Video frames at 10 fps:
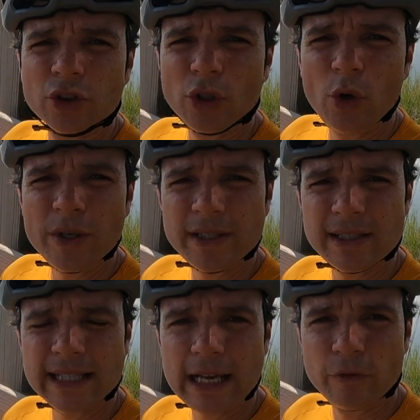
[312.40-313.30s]
So who is
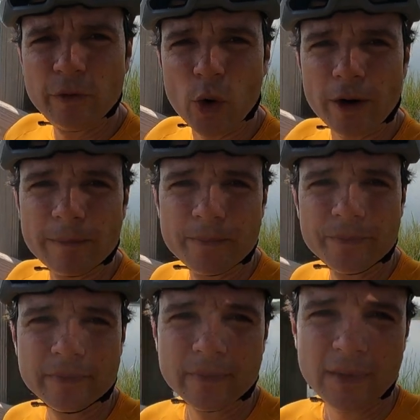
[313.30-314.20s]
this saddle for?
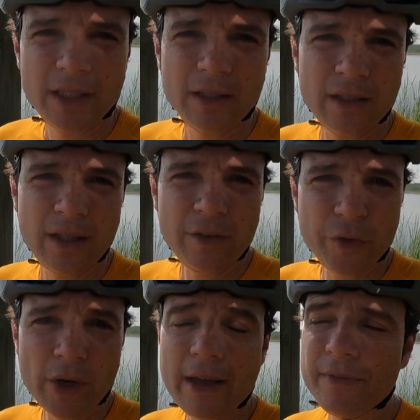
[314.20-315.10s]

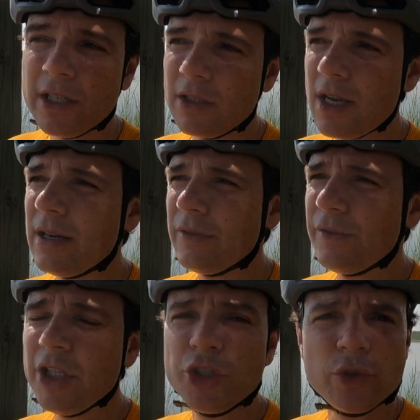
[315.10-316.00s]
If you're having a lot
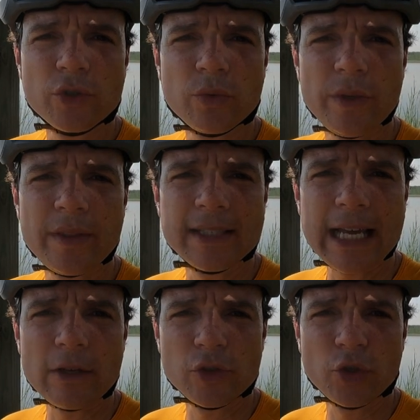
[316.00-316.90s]
of issues with
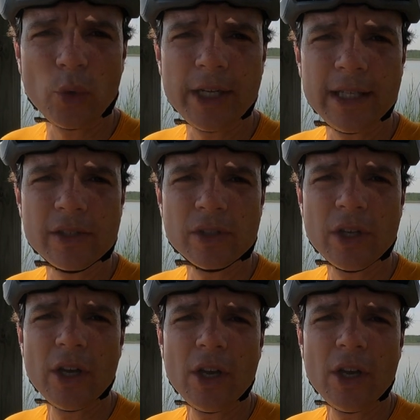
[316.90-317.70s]
saddle soreness,